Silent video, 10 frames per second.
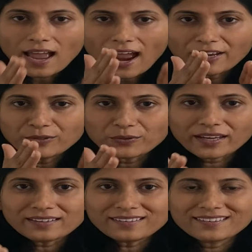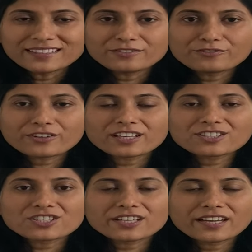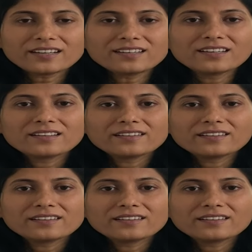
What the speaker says: and you can differentiate.